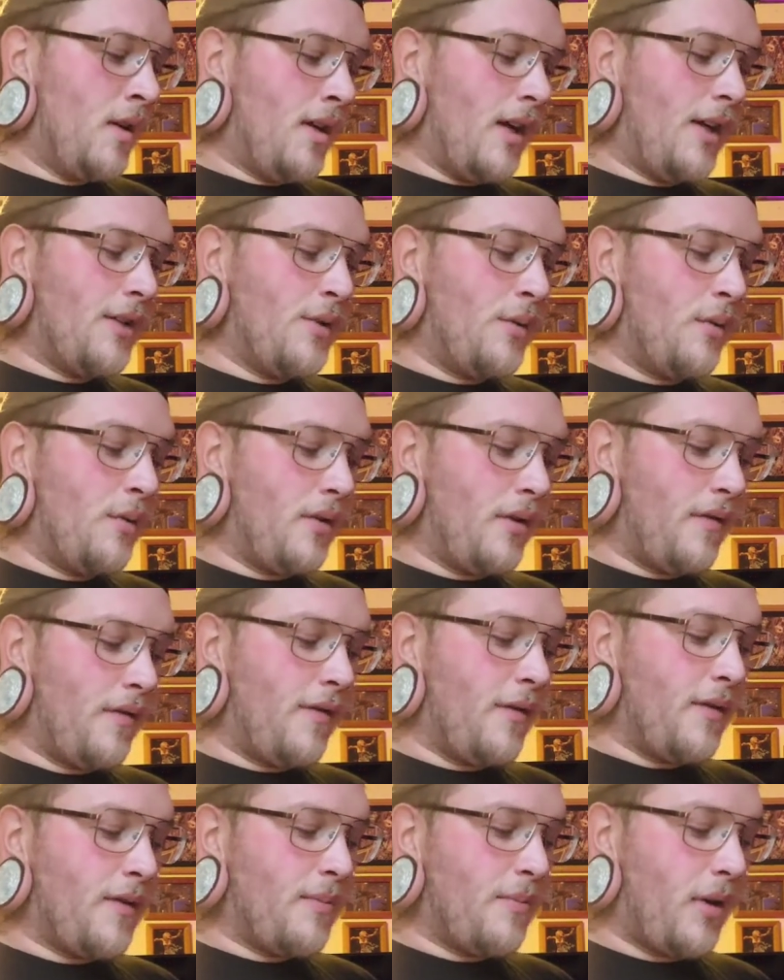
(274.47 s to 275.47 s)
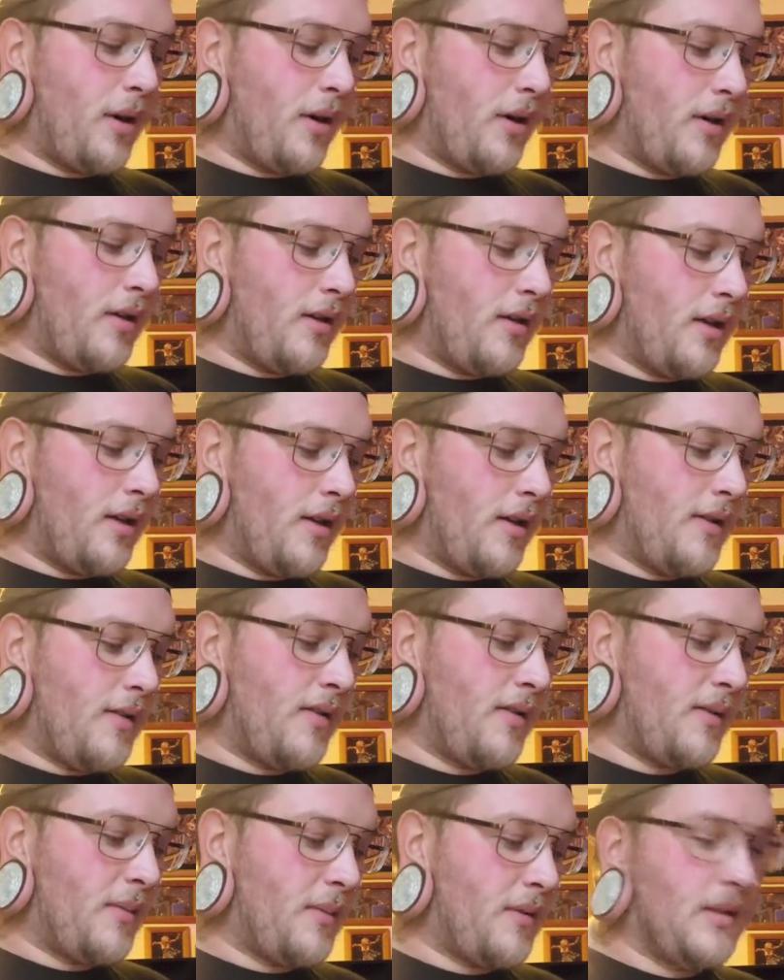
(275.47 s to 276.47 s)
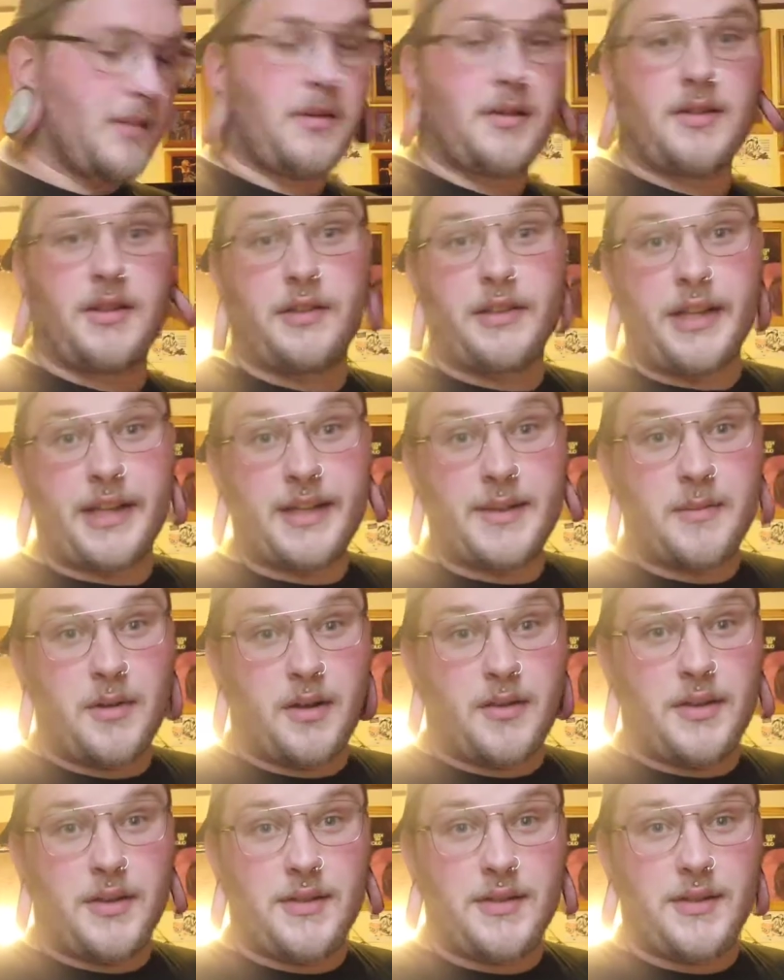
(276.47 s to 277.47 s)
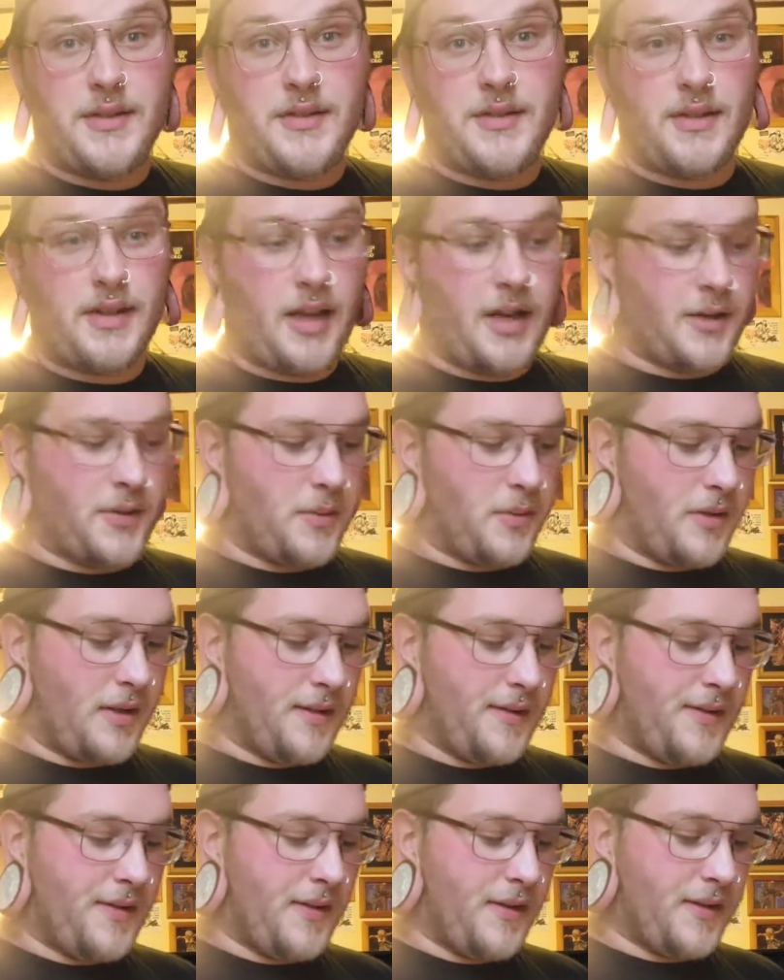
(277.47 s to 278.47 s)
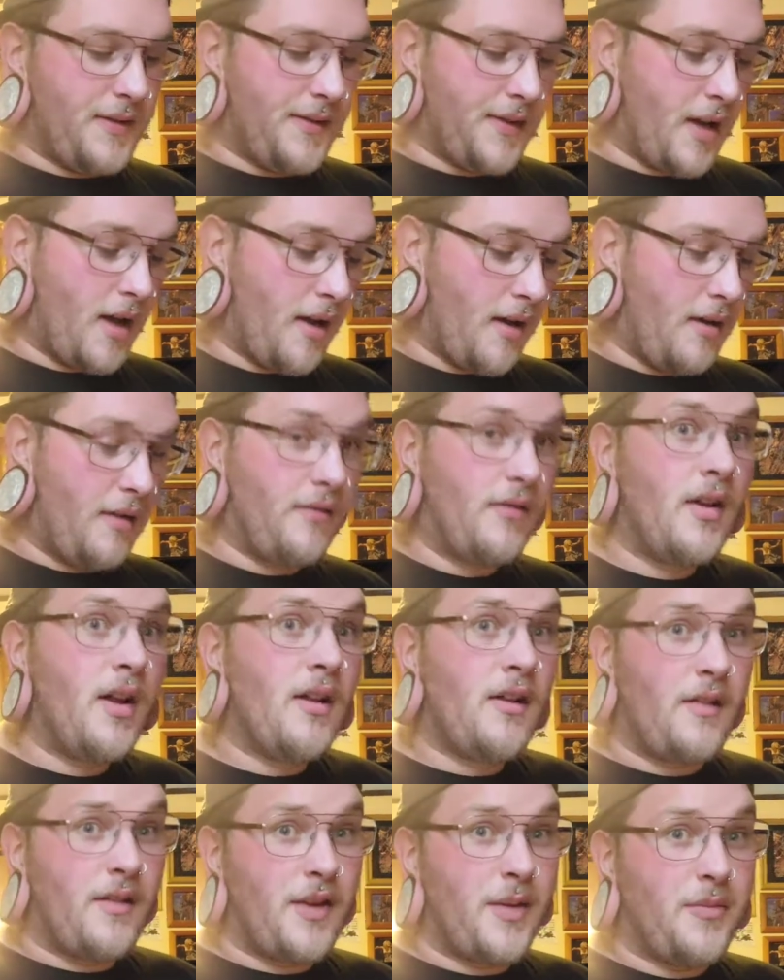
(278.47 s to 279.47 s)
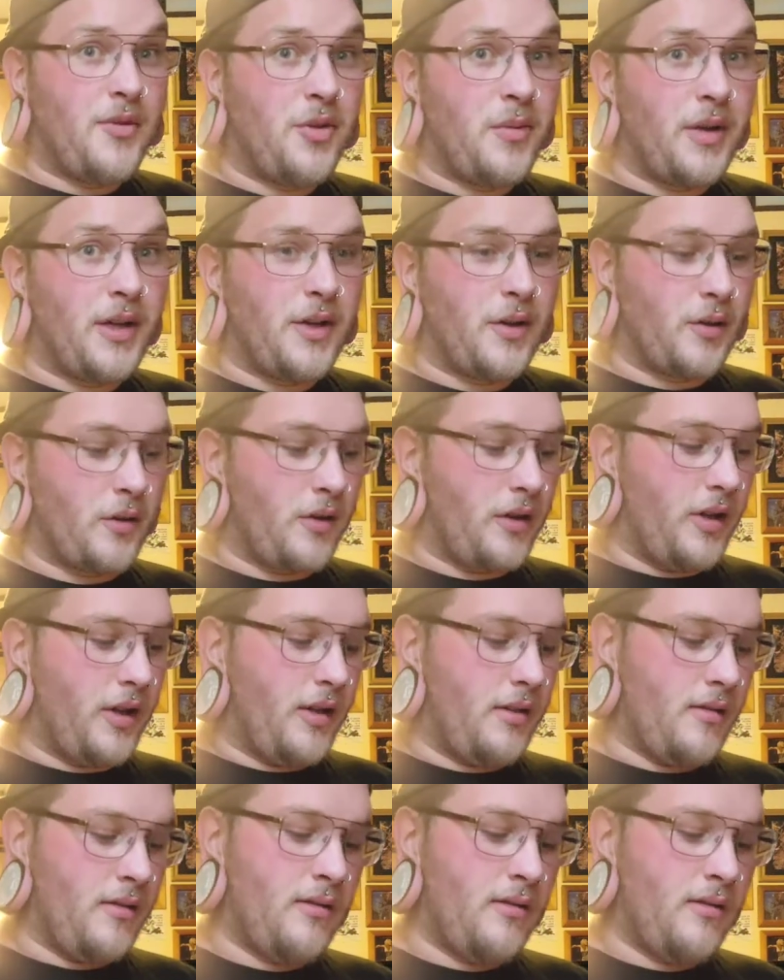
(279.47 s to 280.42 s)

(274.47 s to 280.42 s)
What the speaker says: I do own the first part. This isn't supposed to come out until next month. This is an actual instance of them doing it early.